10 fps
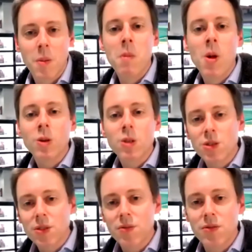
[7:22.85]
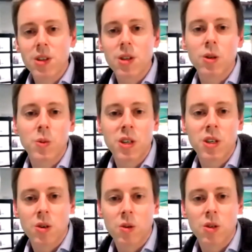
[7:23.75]
most of the videos being
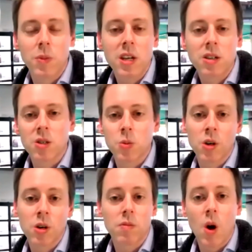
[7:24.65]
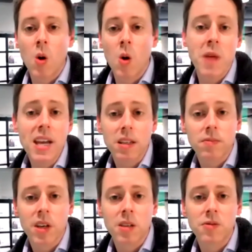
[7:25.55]
shown to patients were homemade
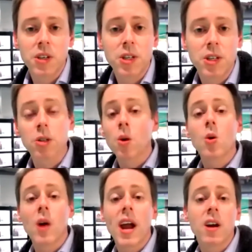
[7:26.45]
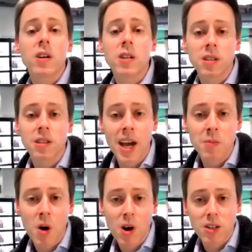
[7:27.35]
and featured local areas and
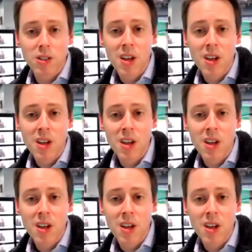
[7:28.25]
landmarks.